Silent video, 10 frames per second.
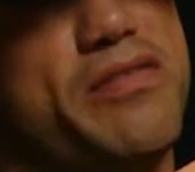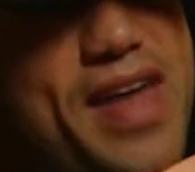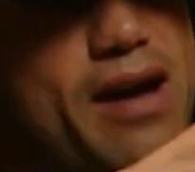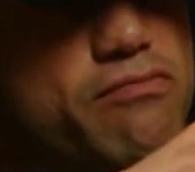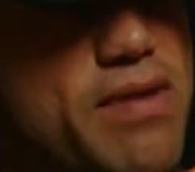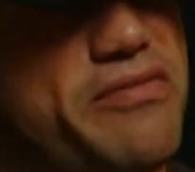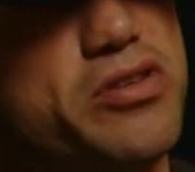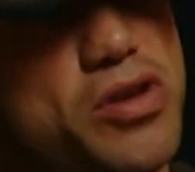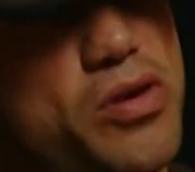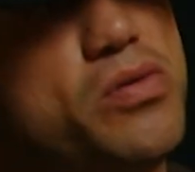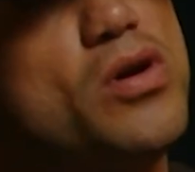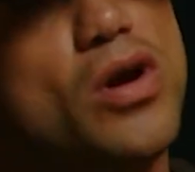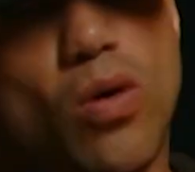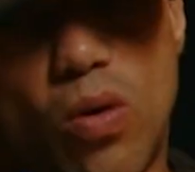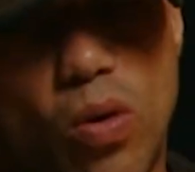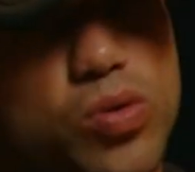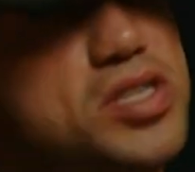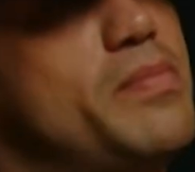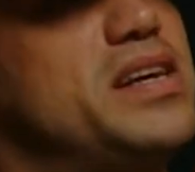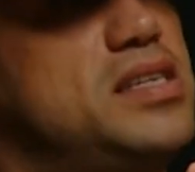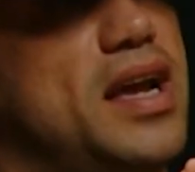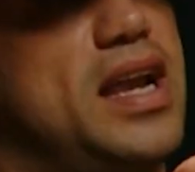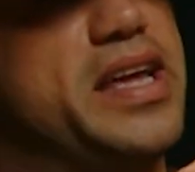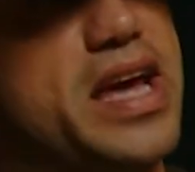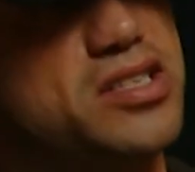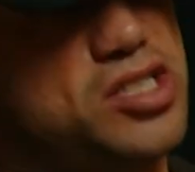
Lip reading: of that revenue automatically gets